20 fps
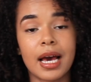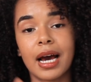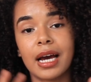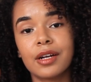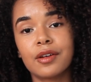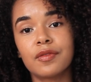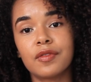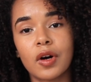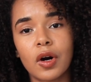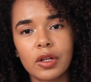Out
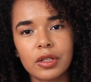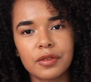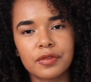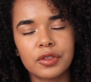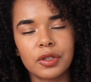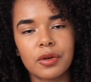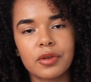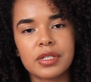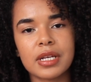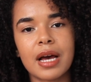of all of
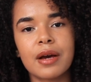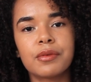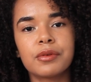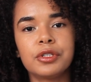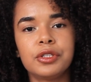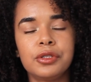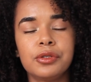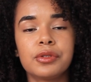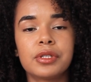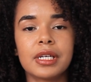those, I would
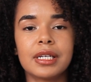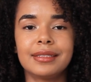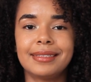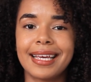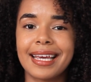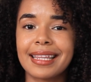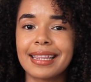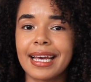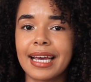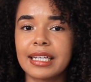use
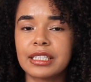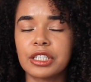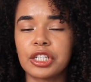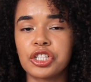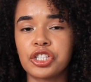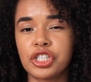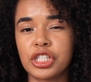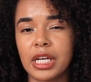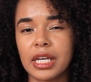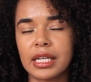daylight,
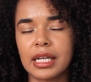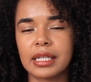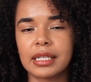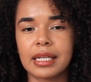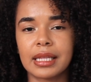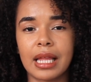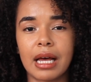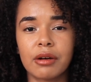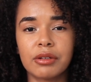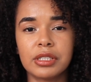shade, and
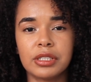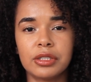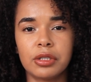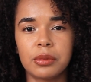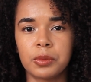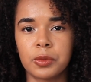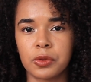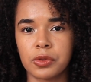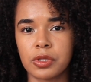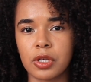cloudy the
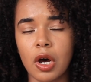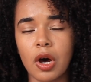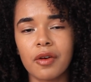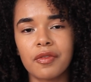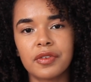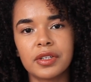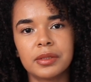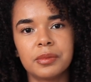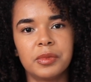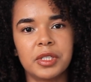most
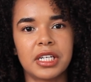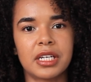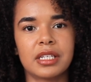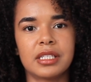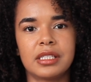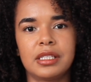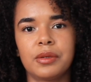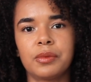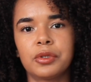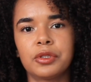often because
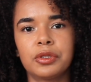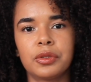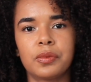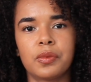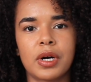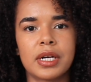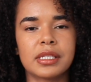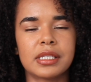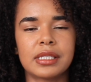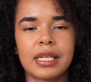they were the
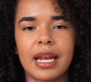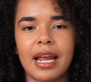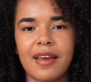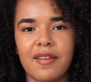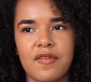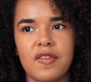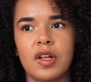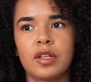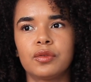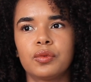ones that I
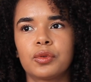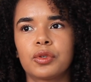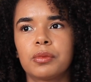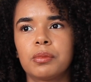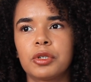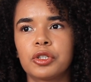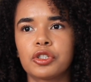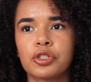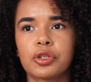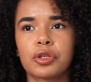felt were
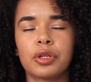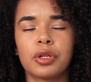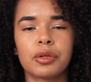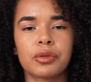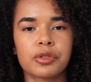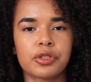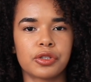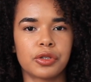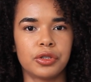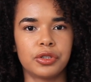much
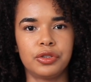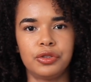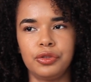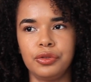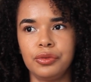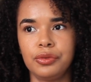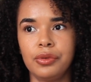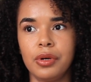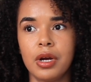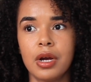closer
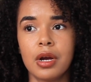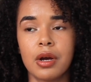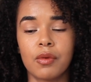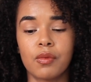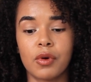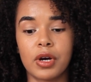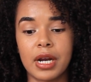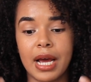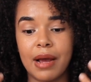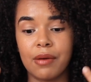to
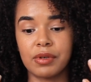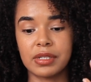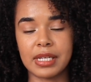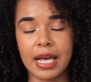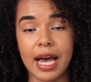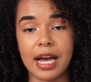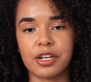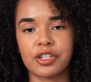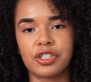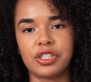what I was
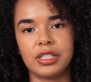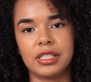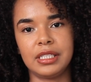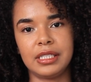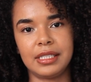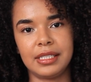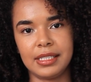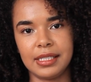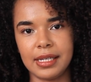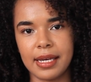actually
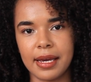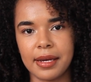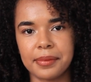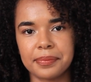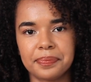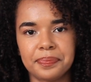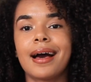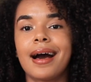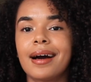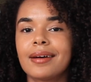seeing.
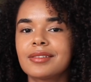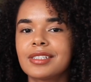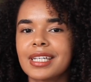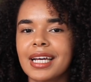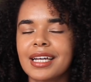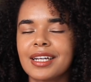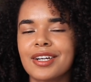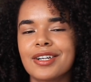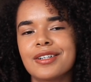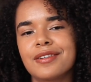
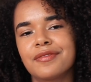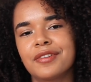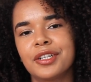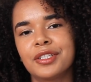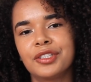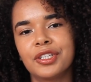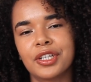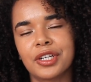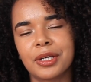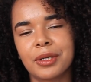Outside of
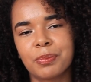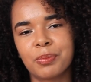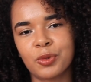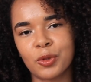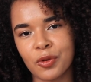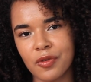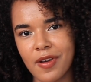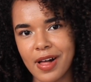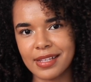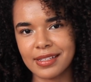the
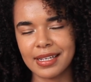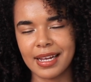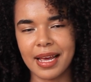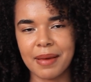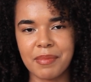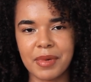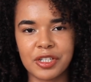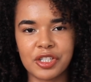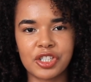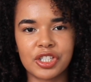profiles that I
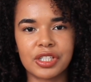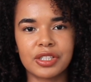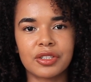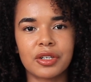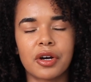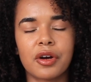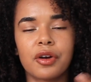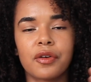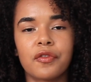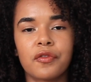mentioned, there
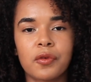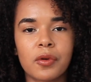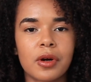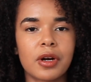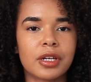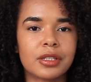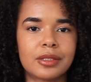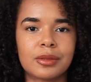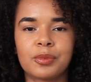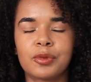are 4
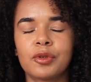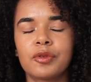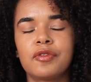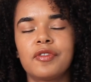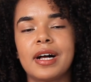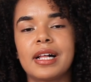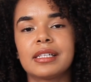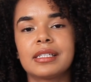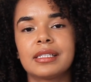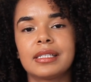other
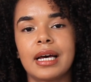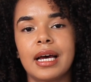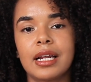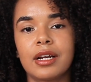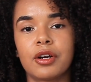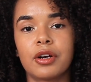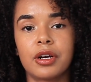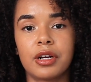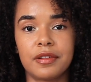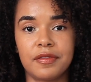profiles that
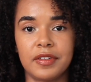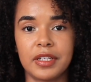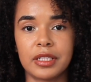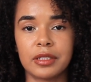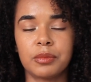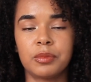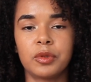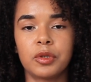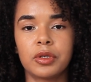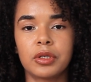are
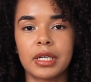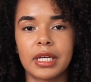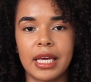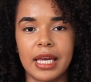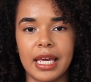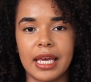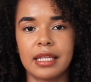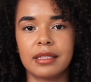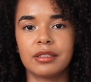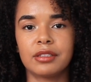available
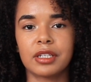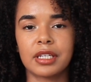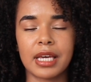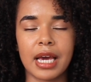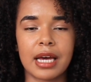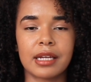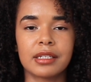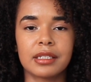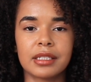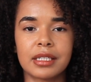in the
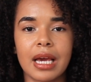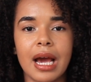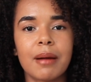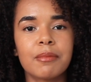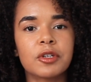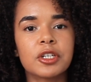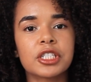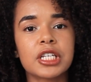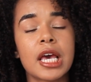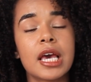Canon
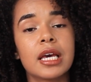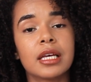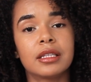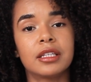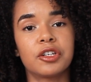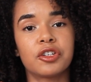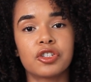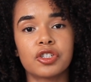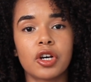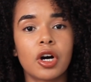cameras.
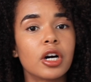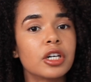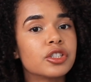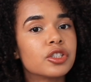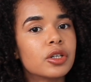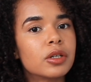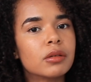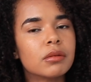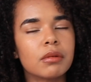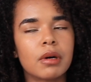There's
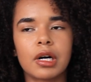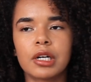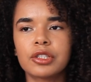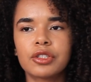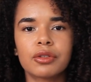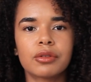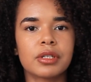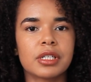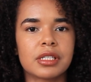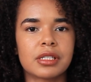auto.
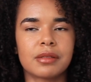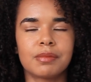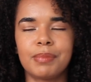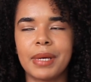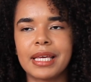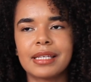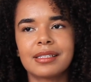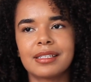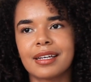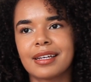Auto is
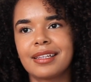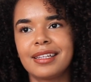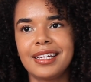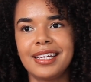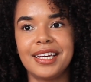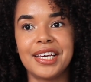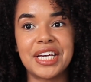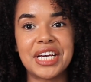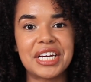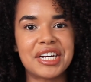
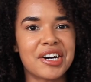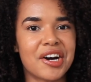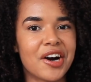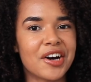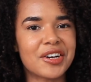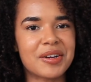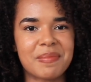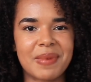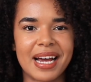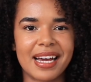basically
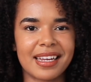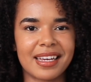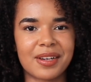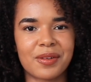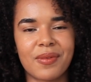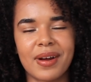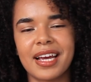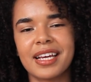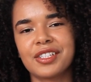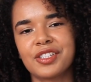automatic,
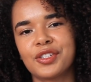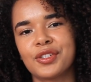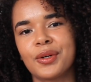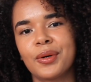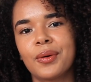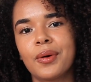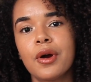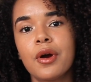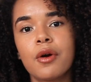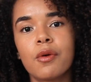right?
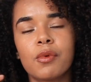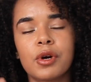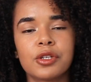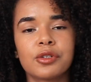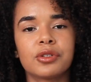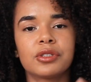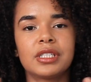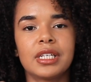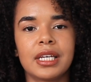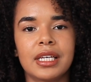So when
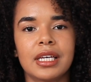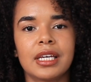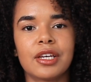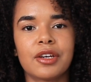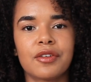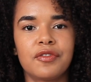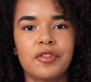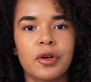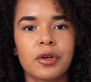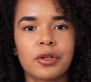you're taking a
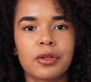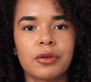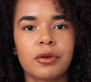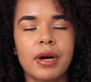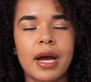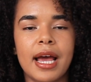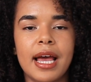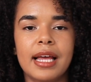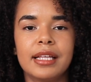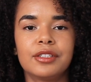photo
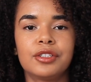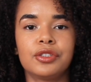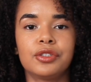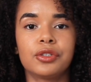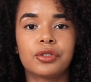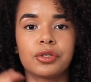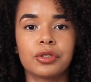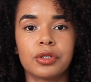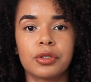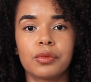and
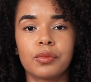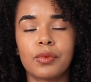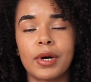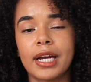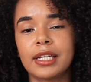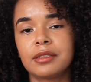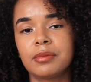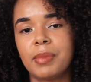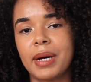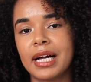your
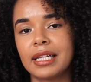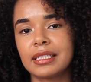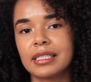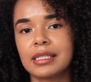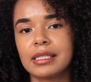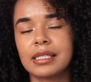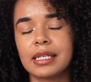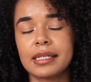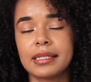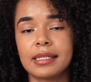white
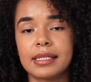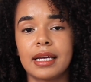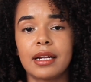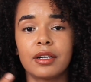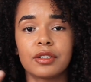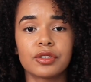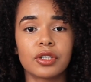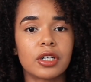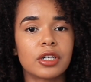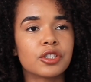balance is set
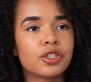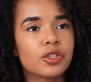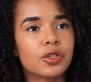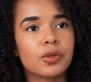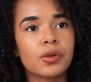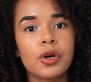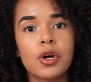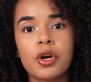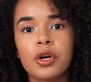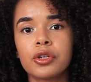on
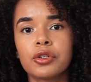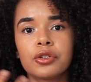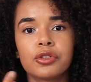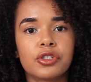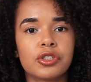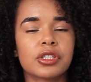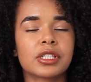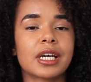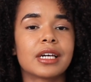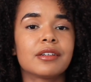auto, you're
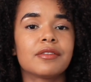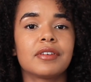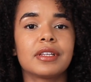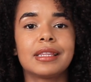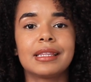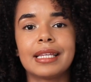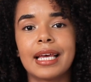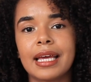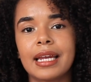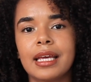just kind of
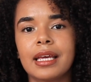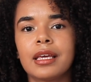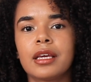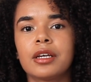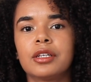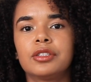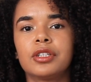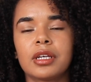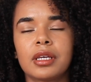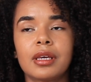letting
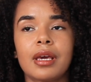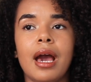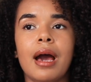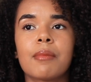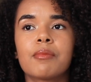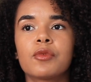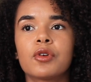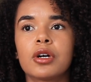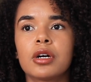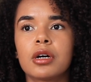the
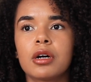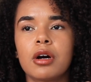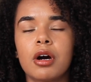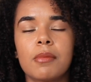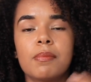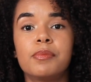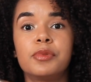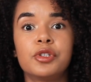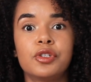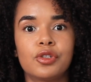camera
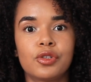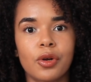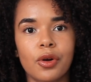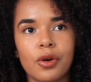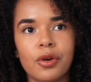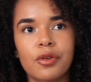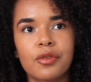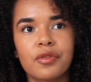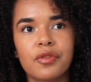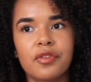
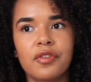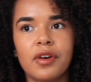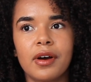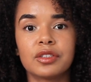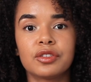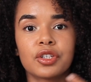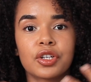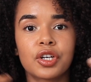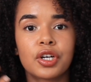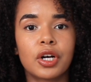observe
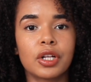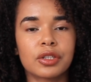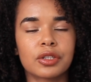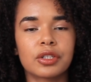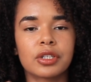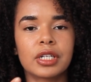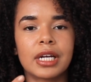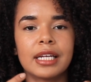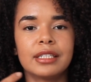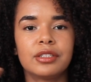the
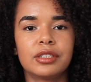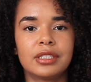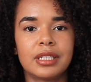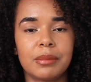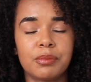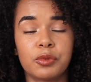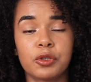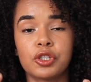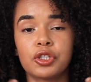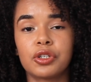color and the
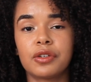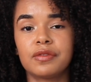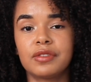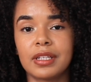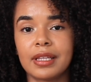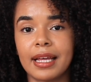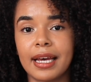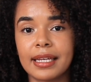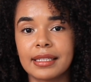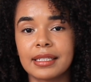temperature of the
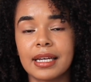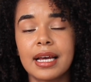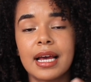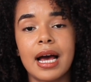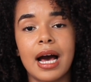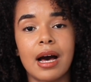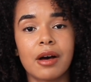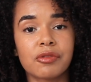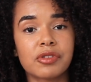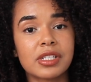light
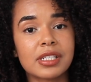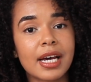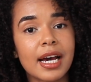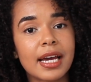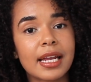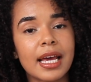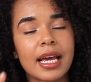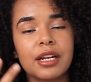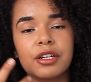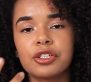outside
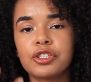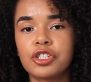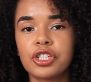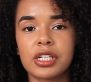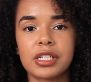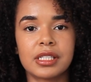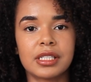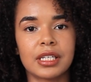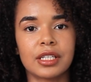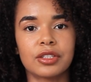and
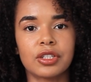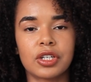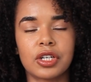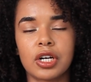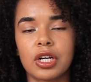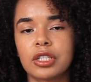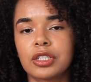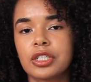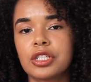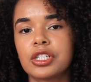adjusting the
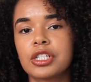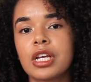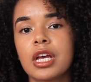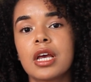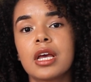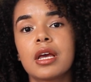colors